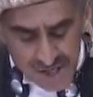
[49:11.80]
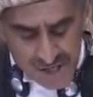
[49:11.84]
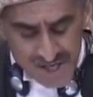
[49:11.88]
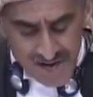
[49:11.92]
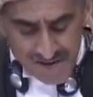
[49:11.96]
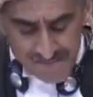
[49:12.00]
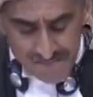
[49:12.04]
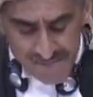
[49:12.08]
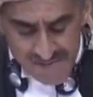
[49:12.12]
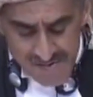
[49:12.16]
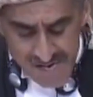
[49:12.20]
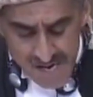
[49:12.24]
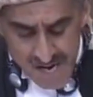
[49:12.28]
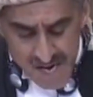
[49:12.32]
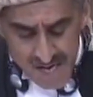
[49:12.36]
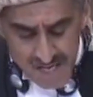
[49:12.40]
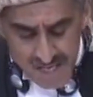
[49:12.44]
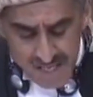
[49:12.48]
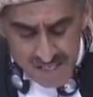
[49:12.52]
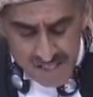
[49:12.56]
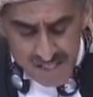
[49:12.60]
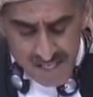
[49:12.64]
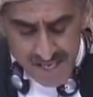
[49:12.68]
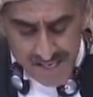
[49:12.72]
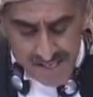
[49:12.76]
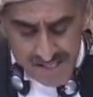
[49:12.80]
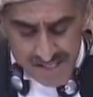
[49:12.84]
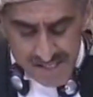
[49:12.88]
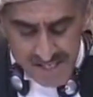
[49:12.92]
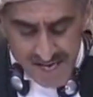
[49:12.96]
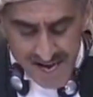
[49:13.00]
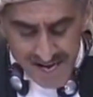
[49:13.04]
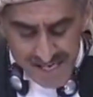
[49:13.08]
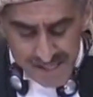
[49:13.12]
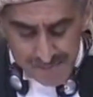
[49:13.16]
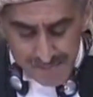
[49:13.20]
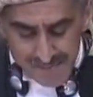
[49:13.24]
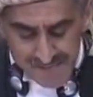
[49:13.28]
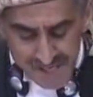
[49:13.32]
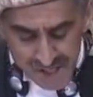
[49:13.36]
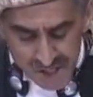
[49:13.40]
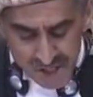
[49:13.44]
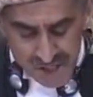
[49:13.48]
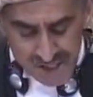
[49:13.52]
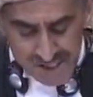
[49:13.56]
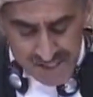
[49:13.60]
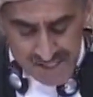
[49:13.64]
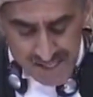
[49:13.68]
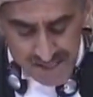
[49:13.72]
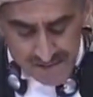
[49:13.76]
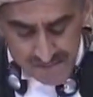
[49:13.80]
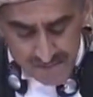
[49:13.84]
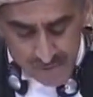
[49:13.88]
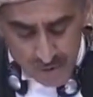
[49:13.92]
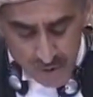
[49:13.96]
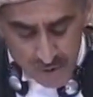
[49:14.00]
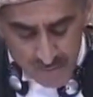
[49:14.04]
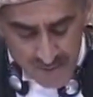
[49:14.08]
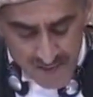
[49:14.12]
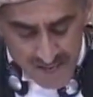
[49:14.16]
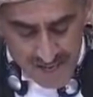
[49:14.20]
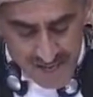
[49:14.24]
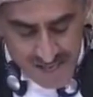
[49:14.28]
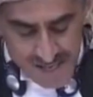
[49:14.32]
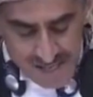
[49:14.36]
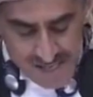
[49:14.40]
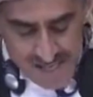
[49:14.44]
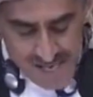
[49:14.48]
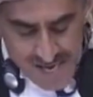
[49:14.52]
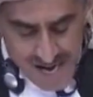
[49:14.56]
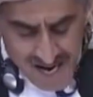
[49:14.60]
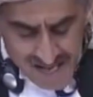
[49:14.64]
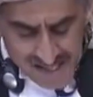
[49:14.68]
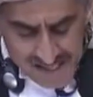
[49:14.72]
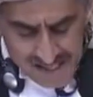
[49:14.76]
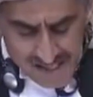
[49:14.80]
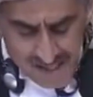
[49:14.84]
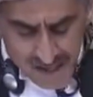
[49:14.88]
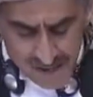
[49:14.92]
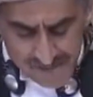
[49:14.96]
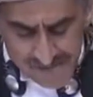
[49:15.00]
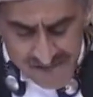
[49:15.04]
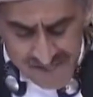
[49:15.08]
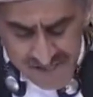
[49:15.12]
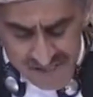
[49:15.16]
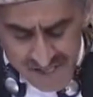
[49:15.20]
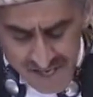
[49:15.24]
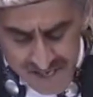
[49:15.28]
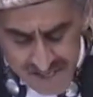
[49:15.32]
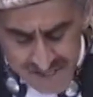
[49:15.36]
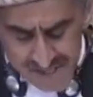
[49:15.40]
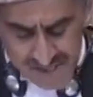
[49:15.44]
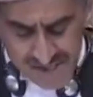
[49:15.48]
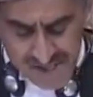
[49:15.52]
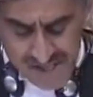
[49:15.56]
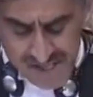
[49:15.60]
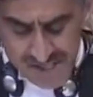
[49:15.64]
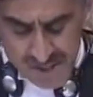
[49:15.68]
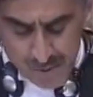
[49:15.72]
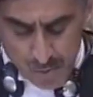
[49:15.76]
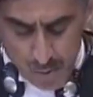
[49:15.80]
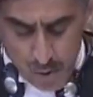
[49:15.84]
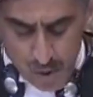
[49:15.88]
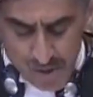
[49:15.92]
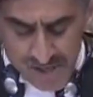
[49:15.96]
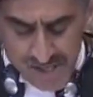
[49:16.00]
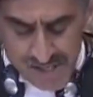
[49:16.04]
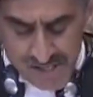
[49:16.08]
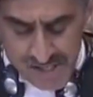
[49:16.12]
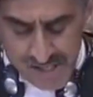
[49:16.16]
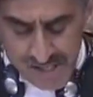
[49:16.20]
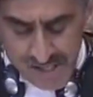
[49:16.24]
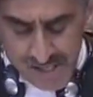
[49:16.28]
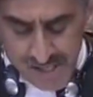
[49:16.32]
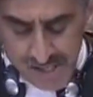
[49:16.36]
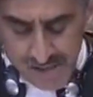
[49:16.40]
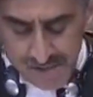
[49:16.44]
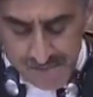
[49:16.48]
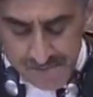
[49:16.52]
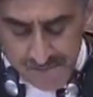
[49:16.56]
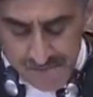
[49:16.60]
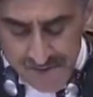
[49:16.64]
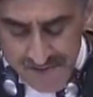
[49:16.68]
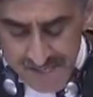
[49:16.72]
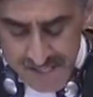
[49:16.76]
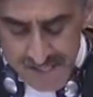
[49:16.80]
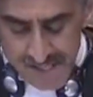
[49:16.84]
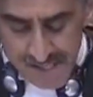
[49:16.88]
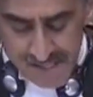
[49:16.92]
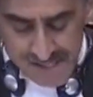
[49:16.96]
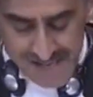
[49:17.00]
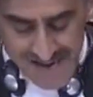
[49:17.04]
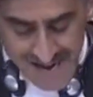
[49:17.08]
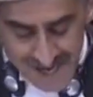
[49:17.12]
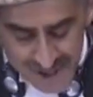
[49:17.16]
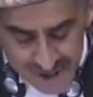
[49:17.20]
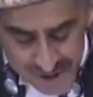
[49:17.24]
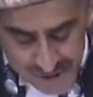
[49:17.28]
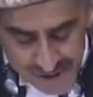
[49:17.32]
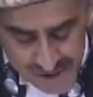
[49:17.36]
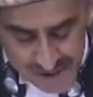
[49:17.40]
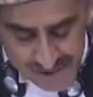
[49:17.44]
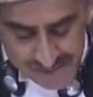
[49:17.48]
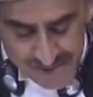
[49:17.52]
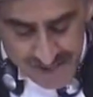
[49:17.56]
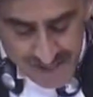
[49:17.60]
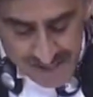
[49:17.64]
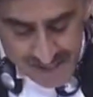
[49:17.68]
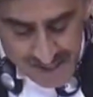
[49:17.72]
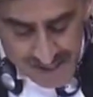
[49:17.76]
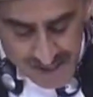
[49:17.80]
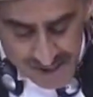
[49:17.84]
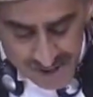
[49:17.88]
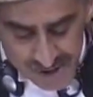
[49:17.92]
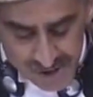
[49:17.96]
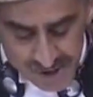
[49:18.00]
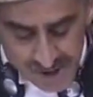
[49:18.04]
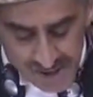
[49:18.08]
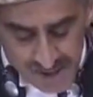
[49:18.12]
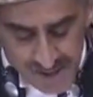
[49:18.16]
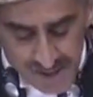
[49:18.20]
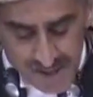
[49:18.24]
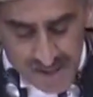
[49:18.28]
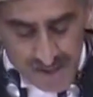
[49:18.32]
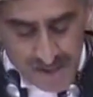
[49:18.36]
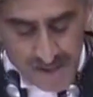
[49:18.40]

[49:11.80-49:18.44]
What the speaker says: Each government undertakes to expeditiously inform the other of the sentences awarded to the convicted nationals of the other country.